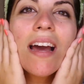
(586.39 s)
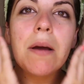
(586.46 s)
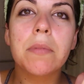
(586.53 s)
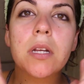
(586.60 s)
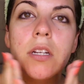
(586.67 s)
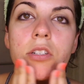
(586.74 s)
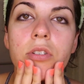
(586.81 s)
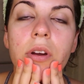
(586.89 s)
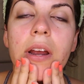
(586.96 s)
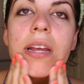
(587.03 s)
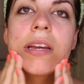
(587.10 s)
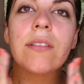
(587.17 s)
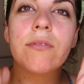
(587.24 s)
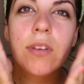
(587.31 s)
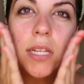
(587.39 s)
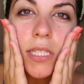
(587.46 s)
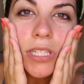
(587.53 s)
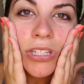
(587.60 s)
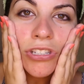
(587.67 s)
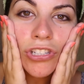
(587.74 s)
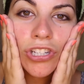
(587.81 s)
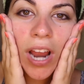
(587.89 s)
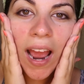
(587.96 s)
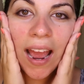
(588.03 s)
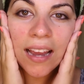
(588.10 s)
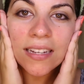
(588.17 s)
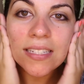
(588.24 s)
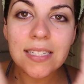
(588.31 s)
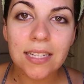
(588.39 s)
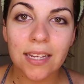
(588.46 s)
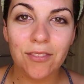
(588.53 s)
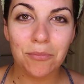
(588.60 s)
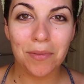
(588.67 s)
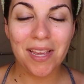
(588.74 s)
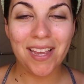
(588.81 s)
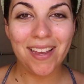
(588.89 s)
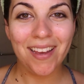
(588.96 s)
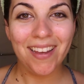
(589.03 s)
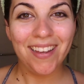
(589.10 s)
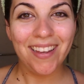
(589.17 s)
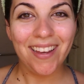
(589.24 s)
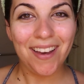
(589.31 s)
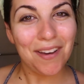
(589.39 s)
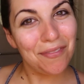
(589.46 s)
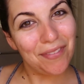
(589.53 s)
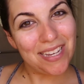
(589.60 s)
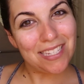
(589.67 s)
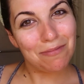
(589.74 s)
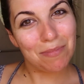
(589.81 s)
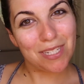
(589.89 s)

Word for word: I'm gonna try to convince Jack to give me a face